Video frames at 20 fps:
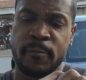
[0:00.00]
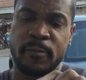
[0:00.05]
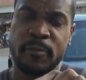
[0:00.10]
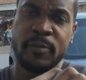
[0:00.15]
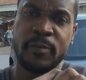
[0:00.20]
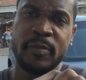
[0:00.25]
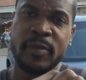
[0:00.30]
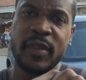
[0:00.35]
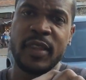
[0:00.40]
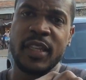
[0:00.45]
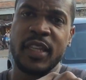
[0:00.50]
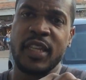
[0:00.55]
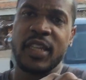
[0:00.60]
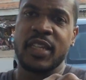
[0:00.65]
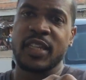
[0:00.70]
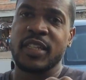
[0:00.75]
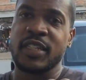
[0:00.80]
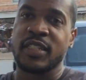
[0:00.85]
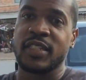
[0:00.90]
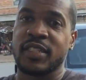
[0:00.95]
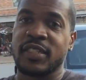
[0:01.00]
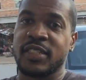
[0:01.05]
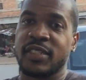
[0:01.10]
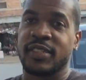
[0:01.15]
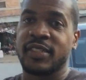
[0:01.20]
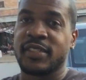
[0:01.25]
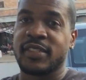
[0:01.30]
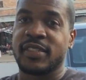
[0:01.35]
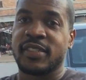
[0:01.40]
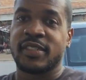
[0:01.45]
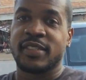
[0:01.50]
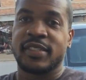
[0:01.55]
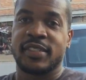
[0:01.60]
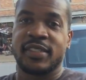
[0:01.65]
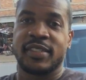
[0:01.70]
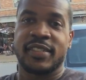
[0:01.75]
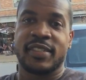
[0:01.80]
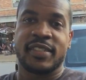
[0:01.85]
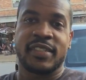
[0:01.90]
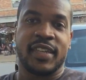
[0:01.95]
ahead and sing the song, baby. I
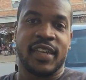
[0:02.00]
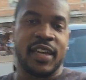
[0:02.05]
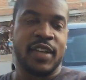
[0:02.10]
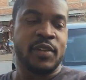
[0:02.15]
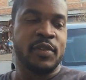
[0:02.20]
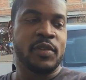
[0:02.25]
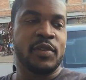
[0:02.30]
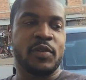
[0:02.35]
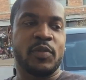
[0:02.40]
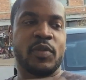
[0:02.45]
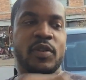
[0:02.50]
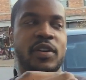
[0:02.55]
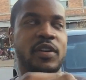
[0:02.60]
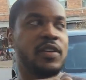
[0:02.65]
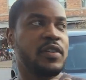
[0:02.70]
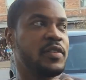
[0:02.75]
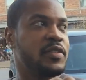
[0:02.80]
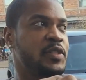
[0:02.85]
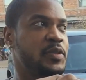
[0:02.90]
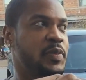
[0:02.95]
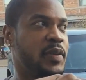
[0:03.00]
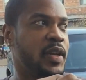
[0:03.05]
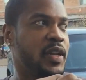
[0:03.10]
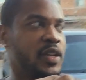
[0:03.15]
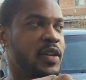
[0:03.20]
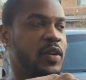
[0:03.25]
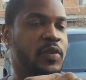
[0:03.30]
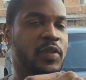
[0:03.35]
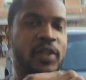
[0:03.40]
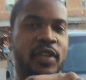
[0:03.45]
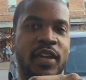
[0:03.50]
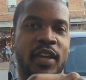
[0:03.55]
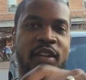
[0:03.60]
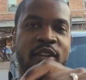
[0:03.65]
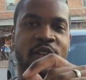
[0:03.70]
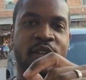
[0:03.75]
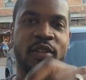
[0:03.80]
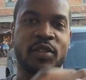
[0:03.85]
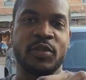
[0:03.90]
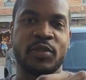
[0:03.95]
don't know the words, but I know the
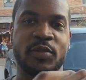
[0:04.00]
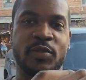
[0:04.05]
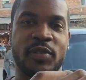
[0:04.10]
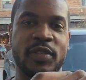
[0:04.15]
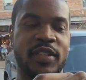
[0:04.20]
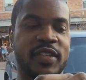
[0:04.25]
interlude.